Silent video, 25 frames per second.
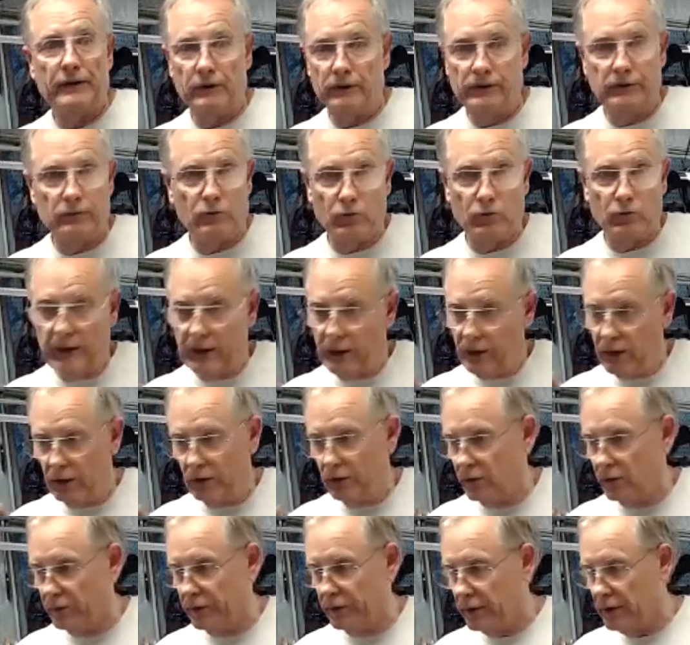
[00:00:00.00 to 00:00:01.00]
their way
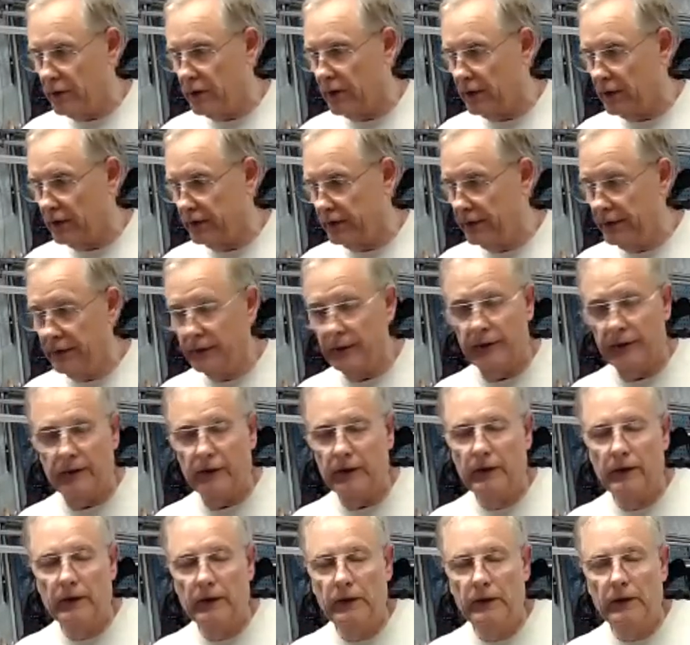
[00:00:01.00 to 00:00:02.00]
all over the car and in it
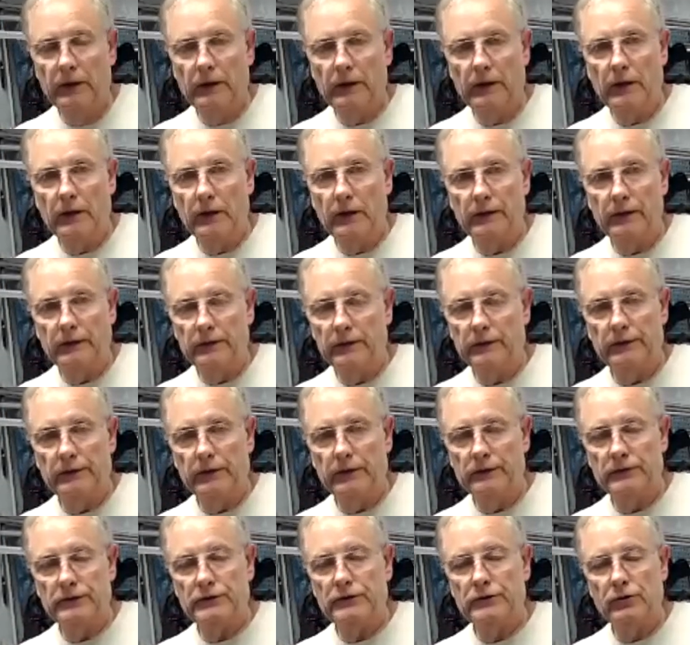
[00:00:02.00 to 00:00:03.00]
uh,
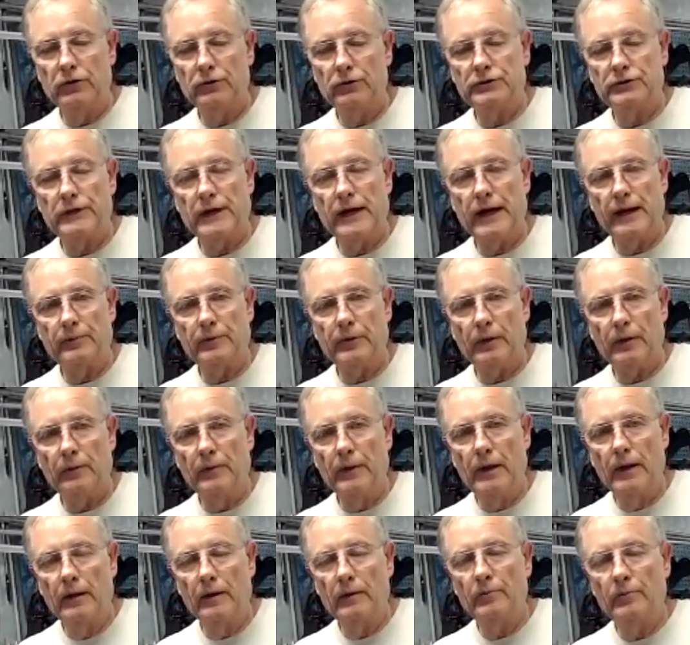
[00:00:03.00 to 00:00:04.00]
there's just no stopping them.
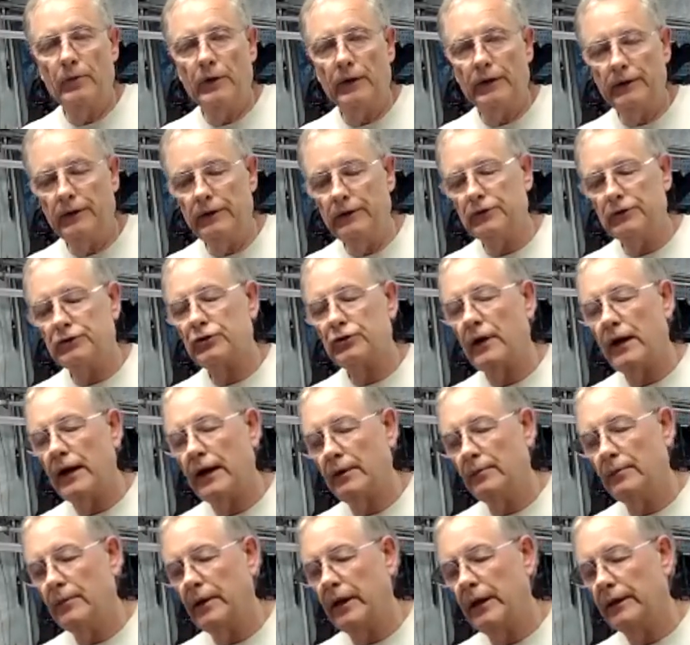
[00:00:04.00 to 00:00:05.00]
But you try
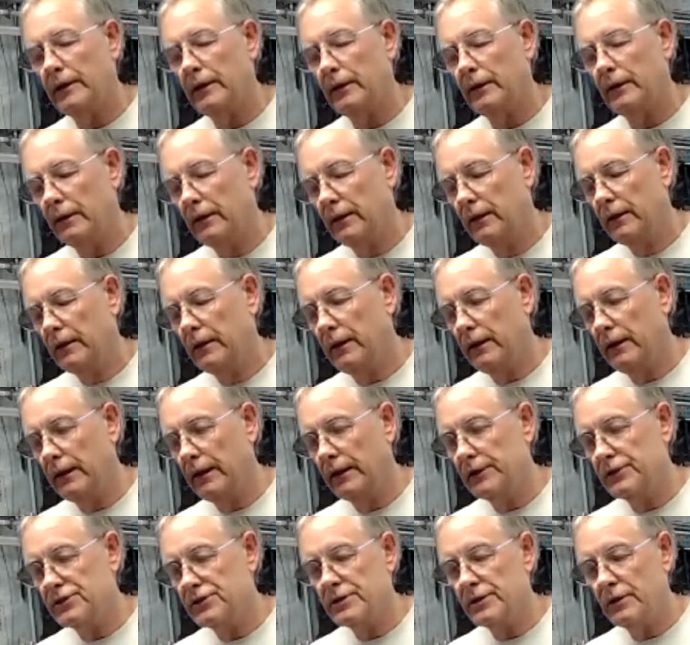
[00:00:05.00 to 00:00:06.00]
and make it
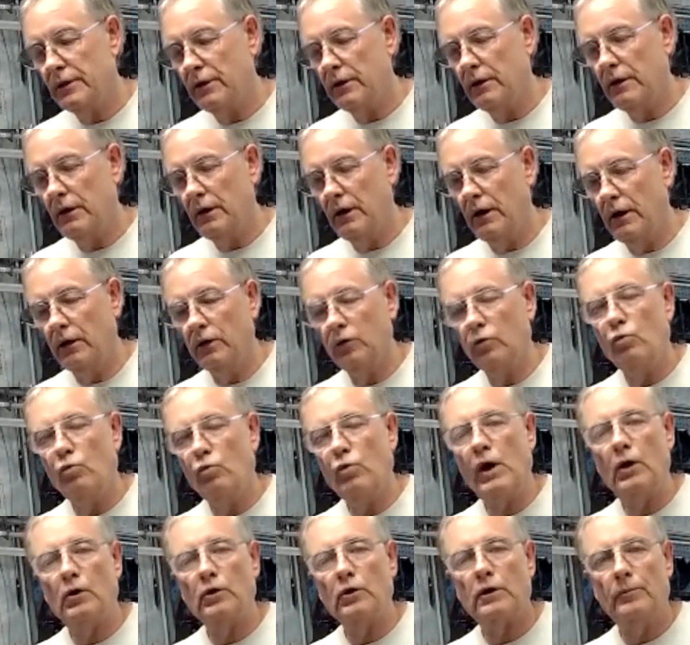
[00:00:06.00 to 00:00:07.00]
as
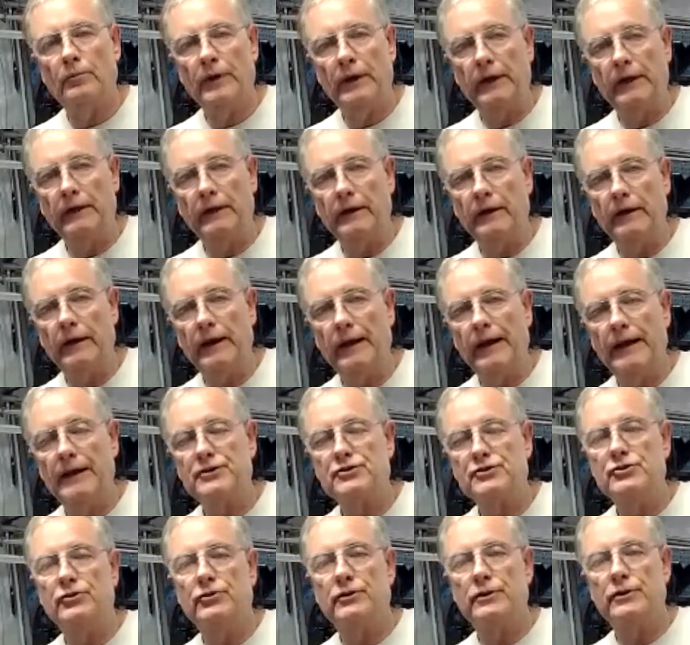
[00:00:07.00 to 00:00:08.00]
unwelcoming
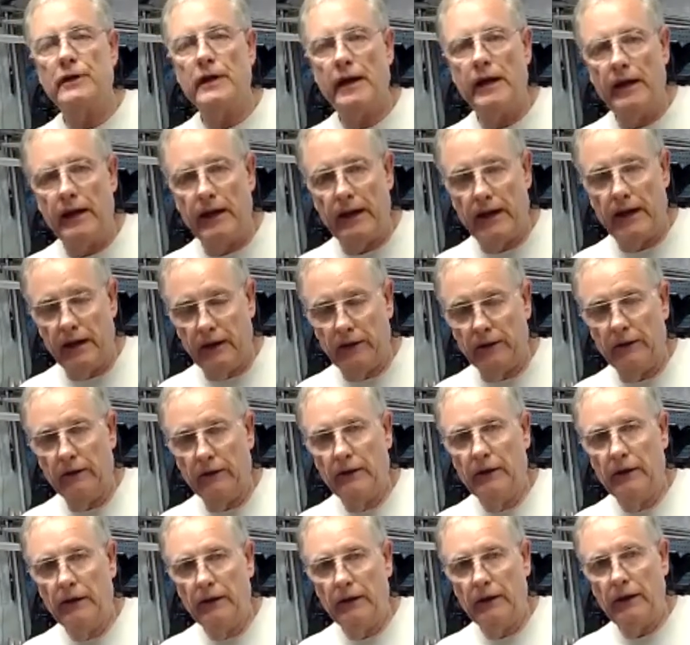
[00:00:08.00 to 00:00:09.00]
as you can,
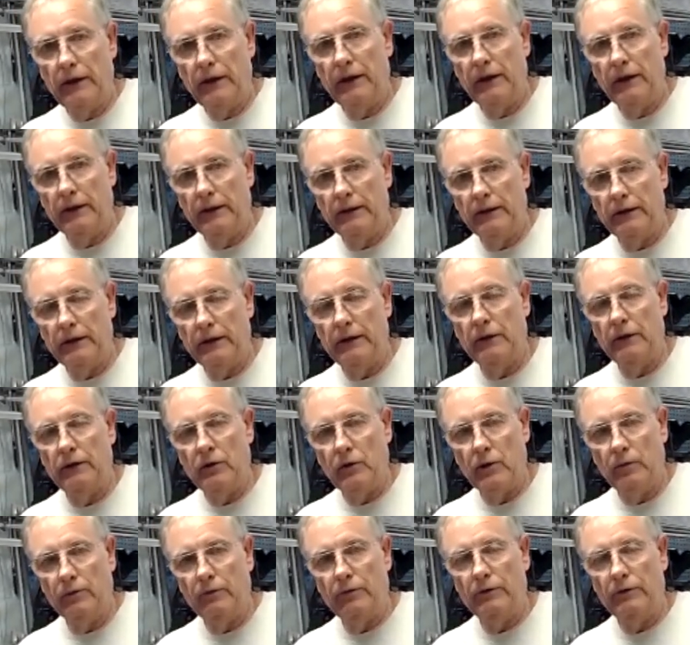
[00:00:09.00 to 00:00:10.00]
and uh,
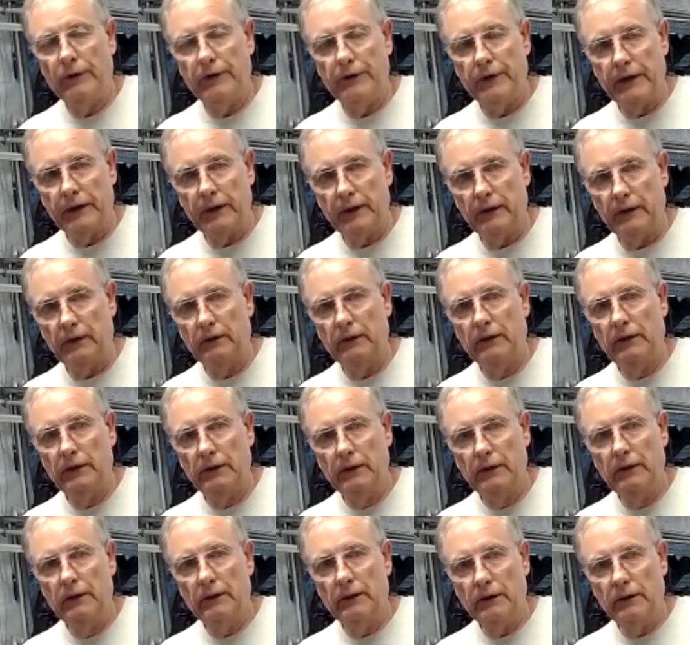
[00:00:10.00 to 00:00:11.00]
hopefully that'll
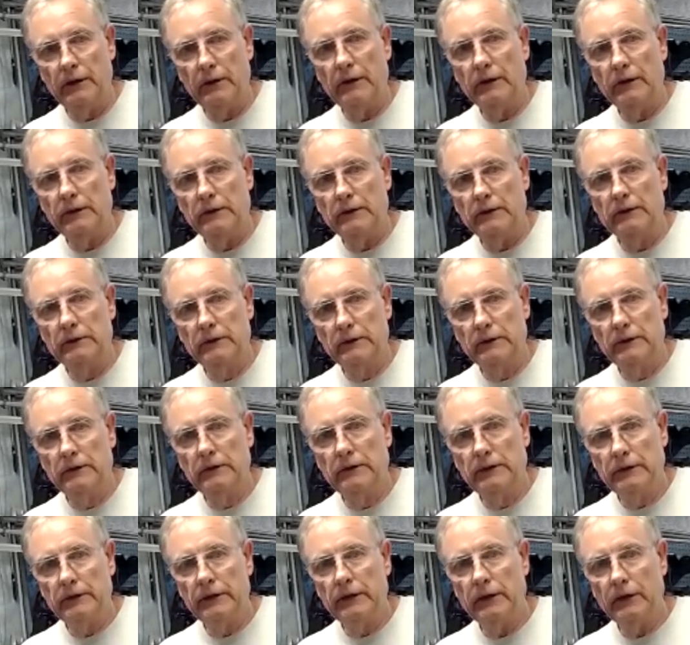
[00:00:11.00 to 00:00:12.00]
uh,
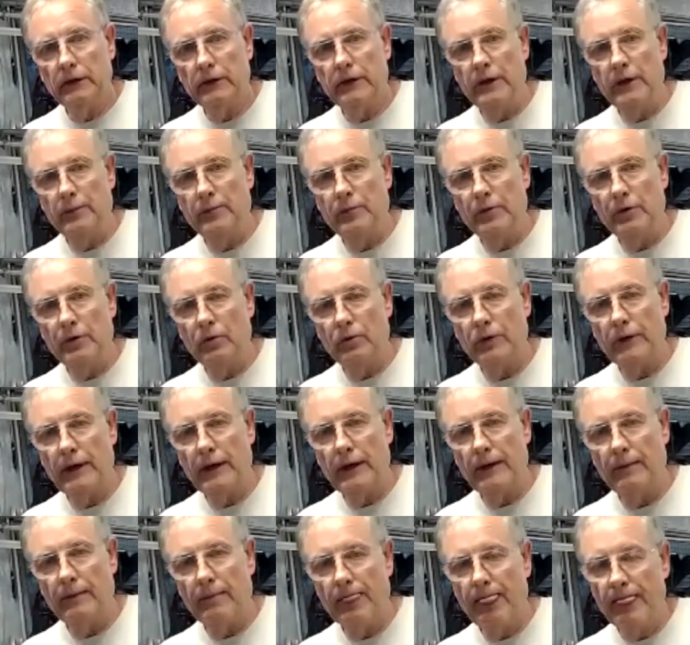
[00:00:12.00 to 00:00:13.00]
that'll keep you
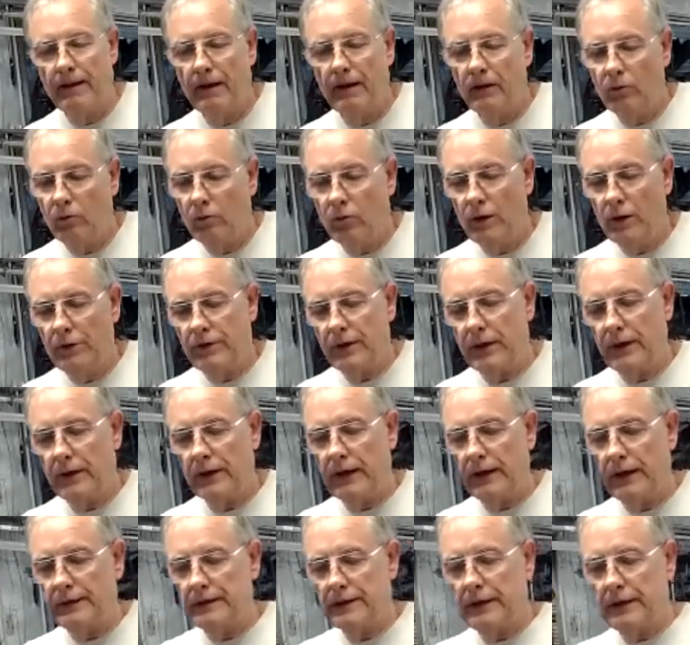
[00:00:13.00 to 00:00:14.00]
okay. One thing
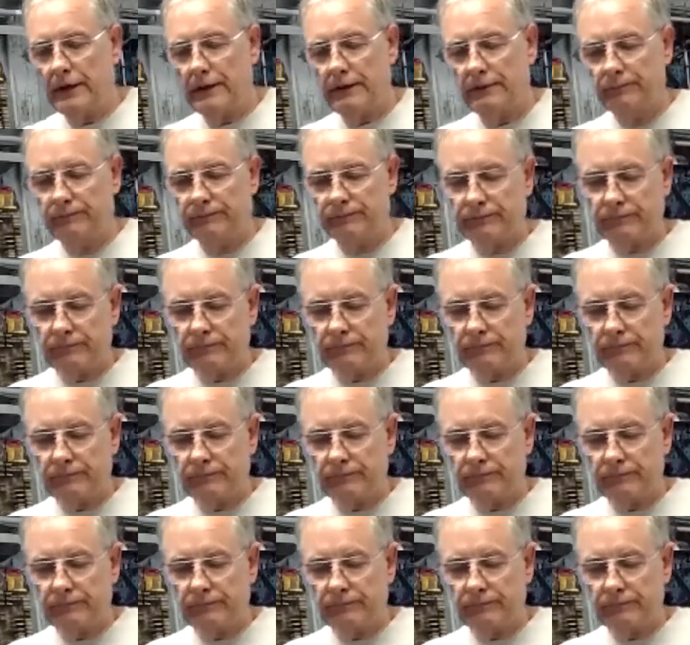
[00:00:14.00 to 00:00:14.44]
I did